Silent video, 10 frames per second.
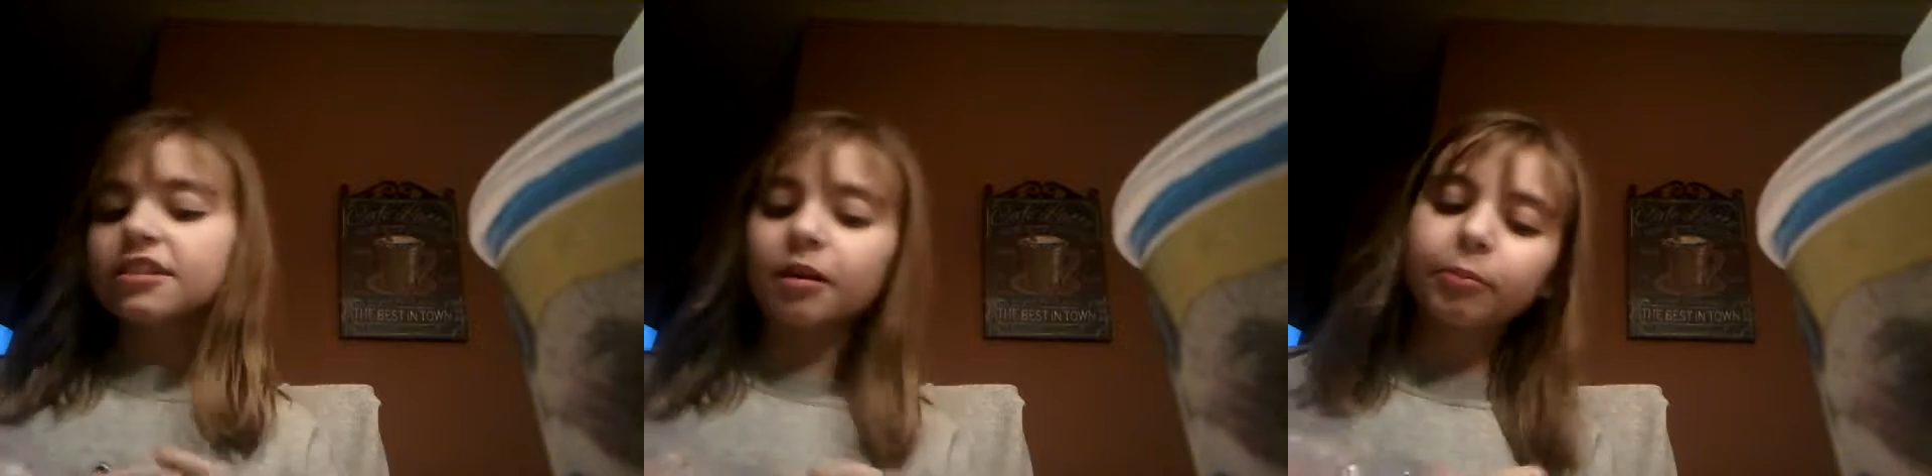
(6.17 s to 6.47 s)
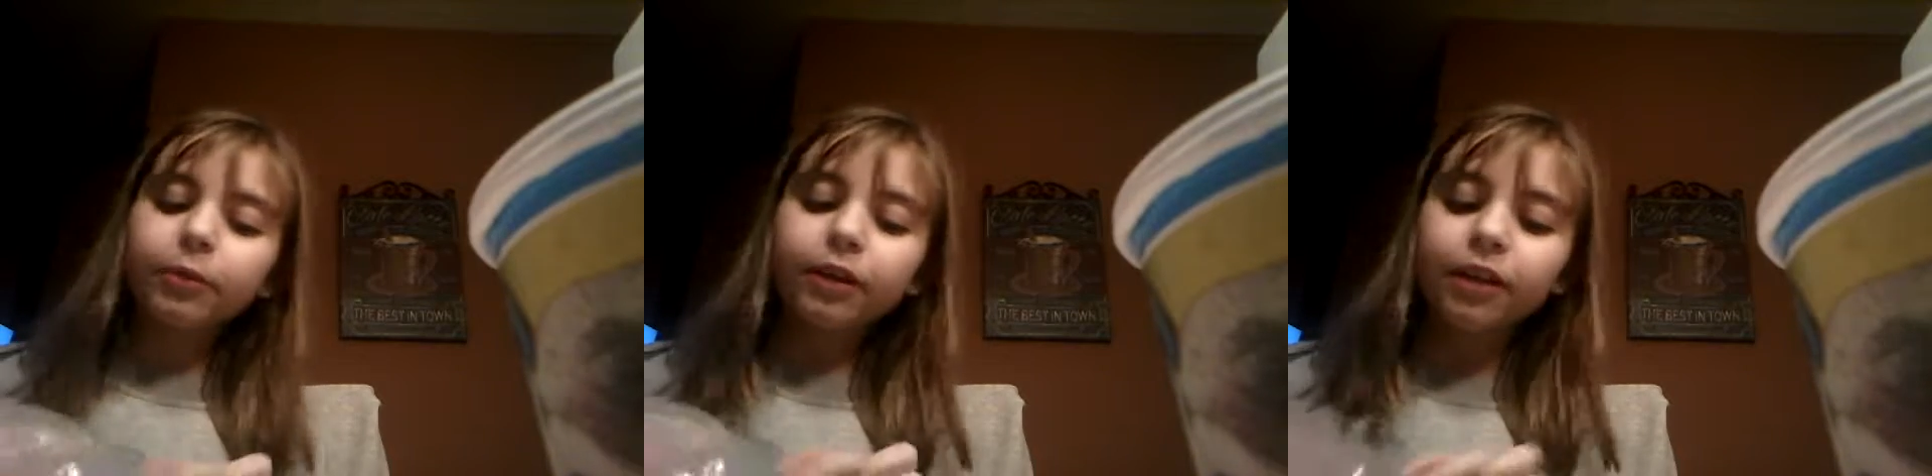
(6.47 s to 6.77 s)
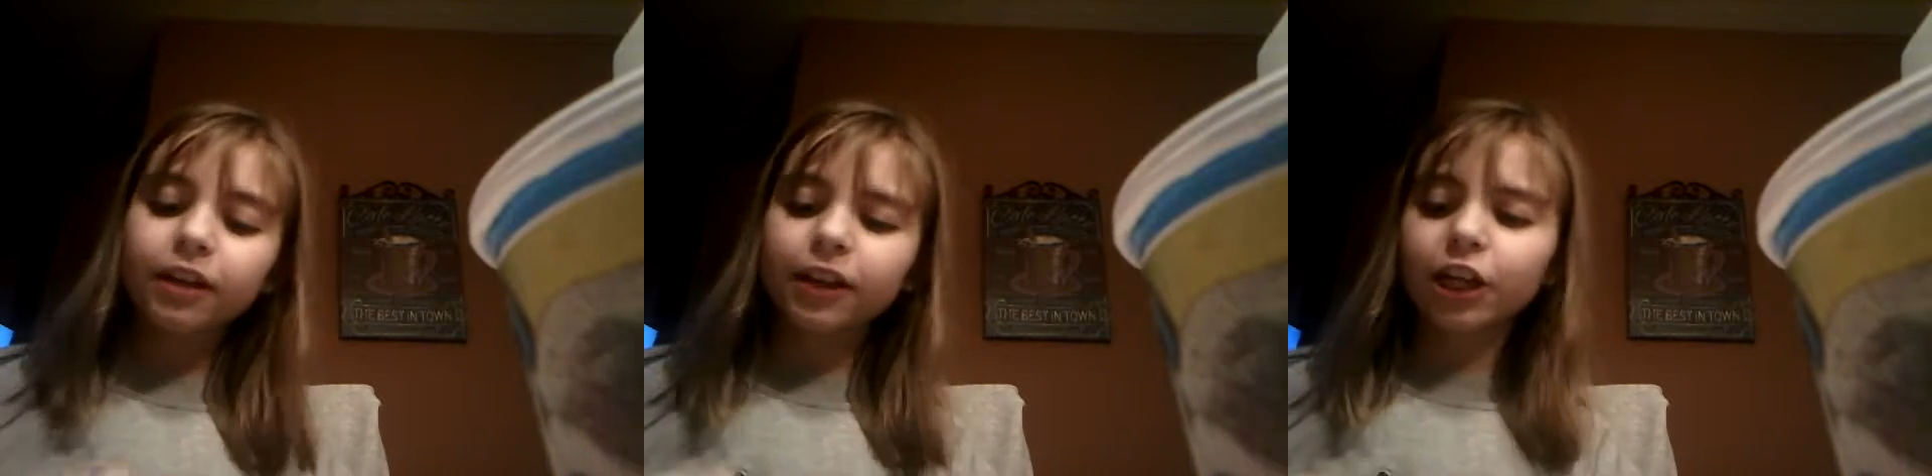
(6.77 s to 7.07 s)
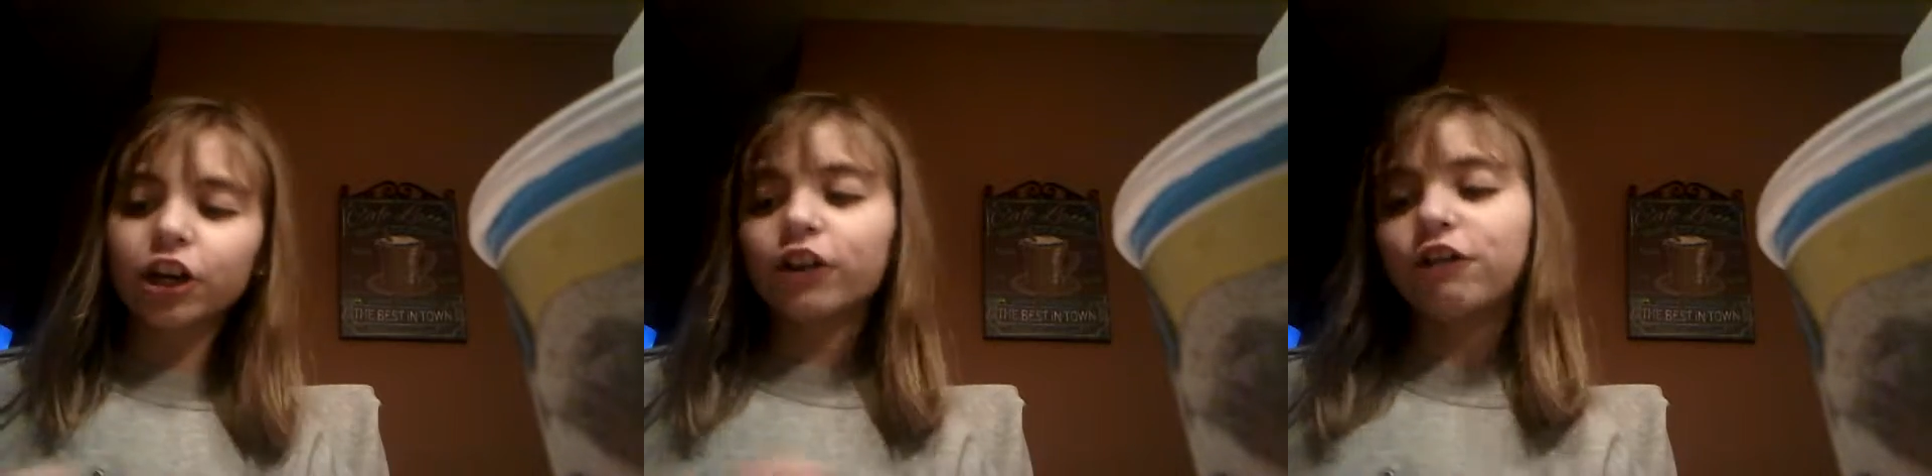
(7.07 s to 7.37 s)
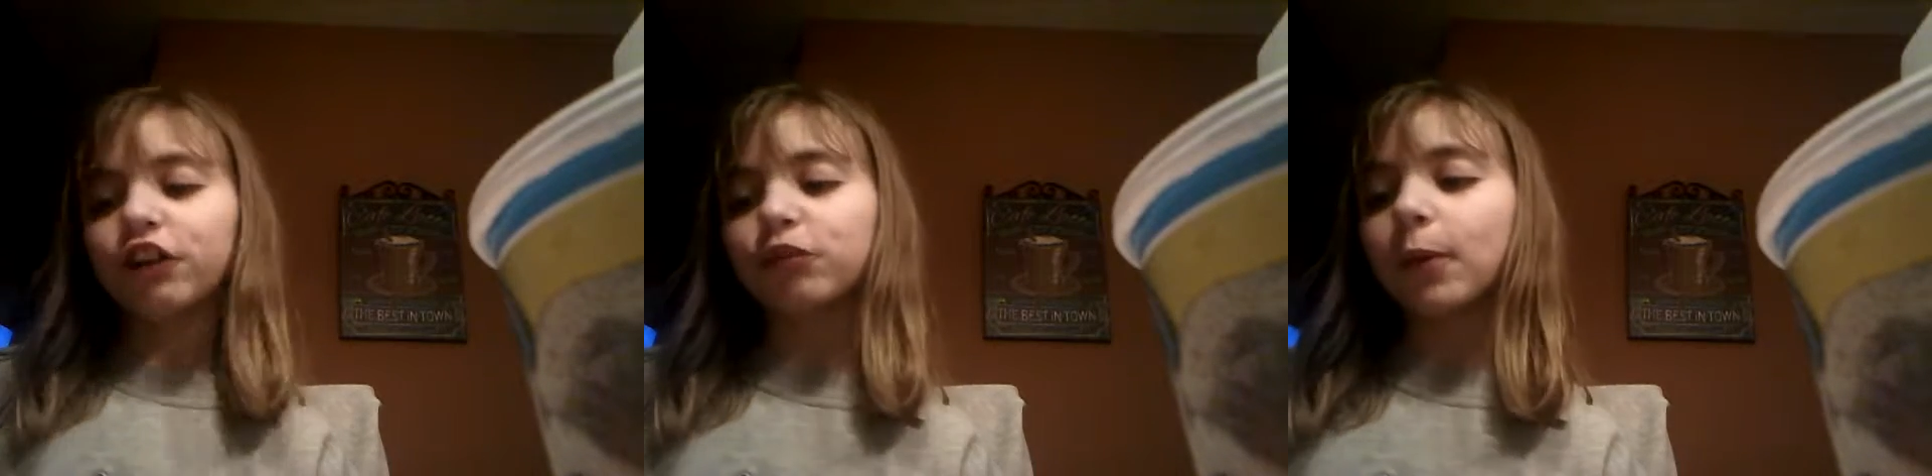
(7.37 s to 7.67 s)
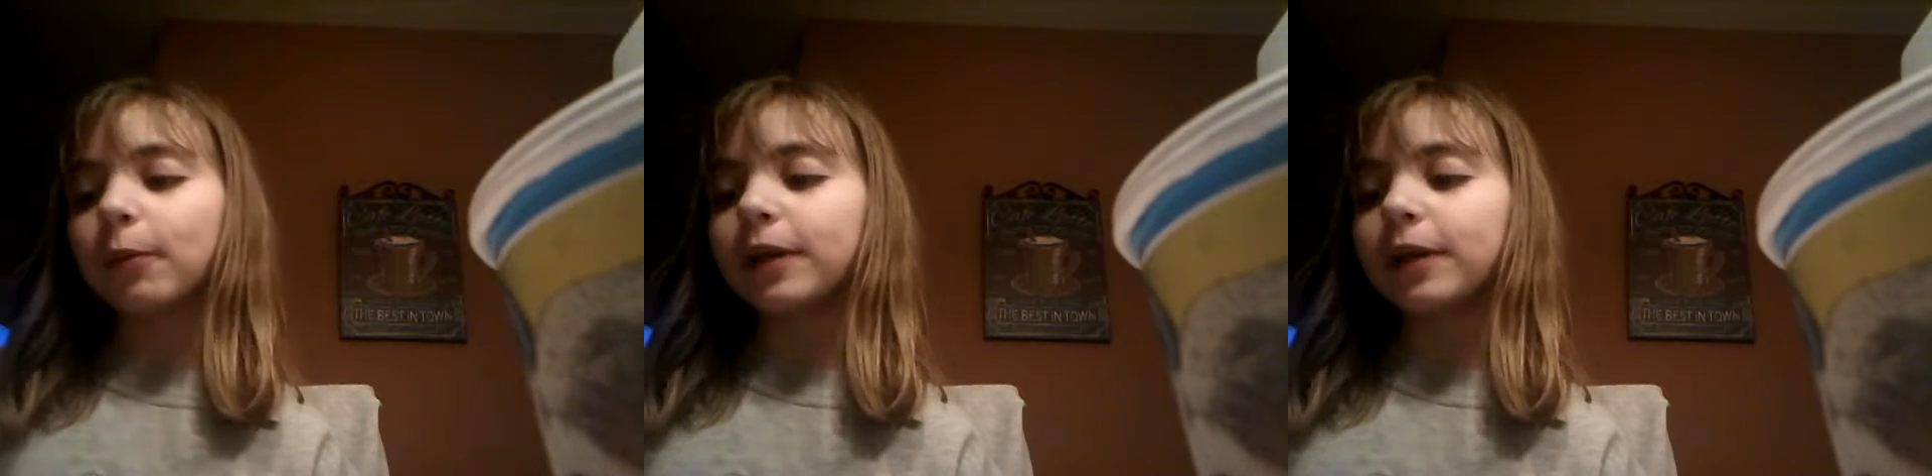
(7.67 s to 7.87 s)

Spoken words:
some glitter fishbowl